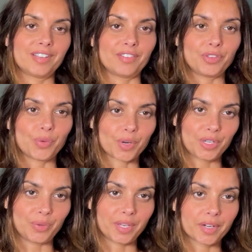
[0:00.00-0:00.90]
If you are
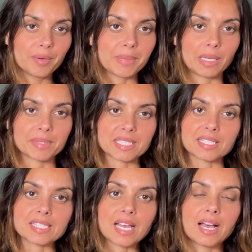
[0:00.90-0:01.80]
new here, my name is
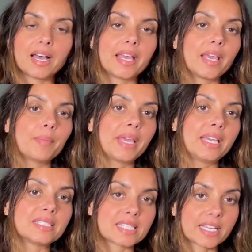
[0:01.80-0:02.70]
Lisa. I am
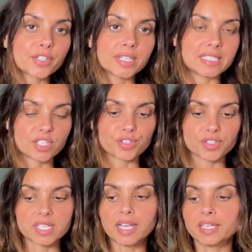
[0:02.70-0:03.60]
a designer and interior
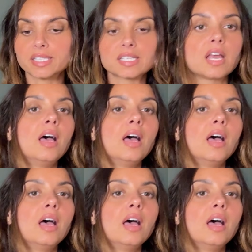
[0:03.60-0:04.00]
stylist.